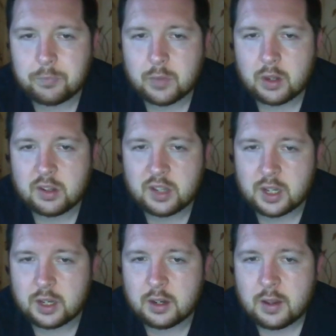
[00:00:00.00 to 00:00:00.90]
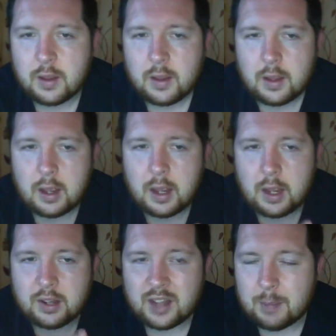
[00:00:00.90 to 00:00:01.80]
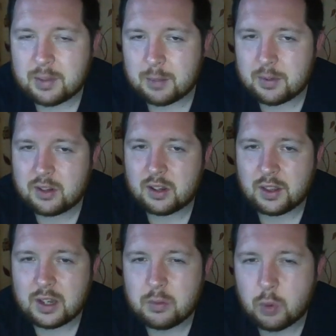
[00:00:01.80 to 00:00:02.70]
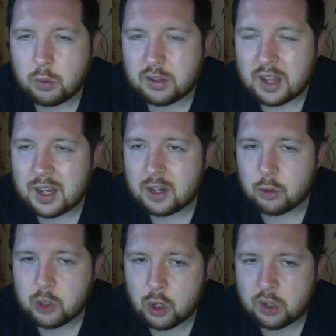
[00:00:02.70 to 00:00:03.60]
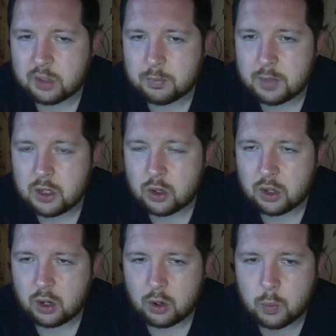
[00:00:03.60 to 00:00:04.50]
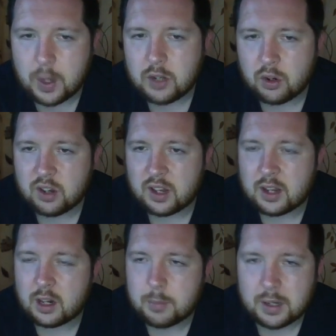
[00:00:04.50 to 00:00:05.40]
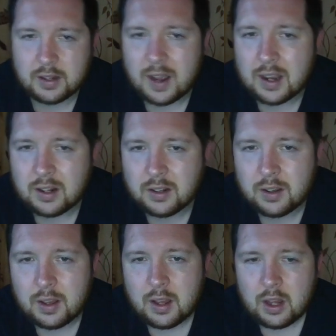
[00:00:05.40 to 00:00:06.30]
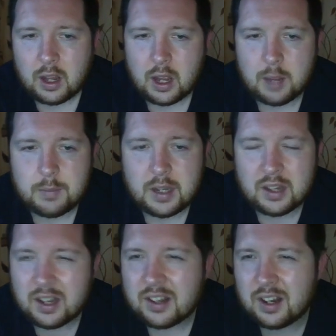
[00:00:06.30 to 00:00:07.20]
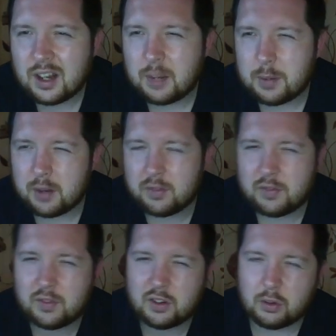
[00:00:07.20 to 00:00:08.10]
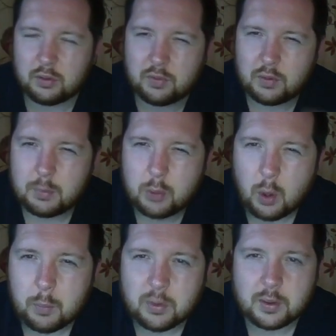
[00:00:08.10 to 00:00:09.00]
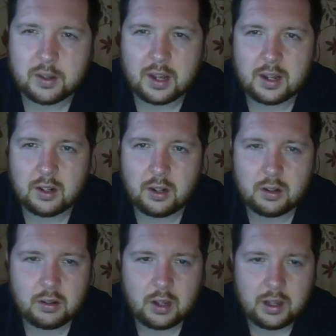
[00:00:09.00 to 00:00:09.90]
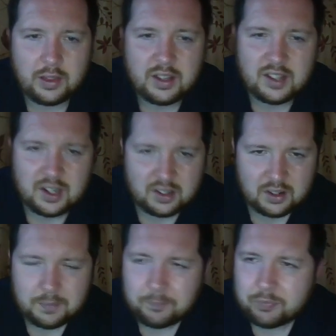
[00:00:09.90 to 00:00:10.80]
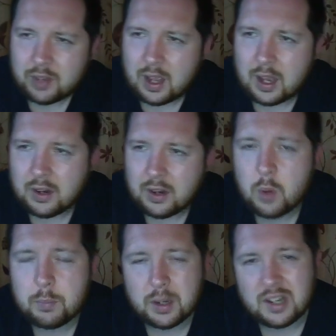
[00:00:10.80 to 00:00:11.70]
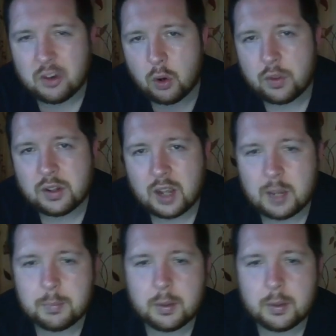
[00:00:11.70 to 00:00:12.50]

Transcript: seeing Sam Simmons. I think he rolled his ankle, or he took a lot of weight on his ankle being tackled. He has had a little bit of sort of problems with his ankle this season, but he's not the type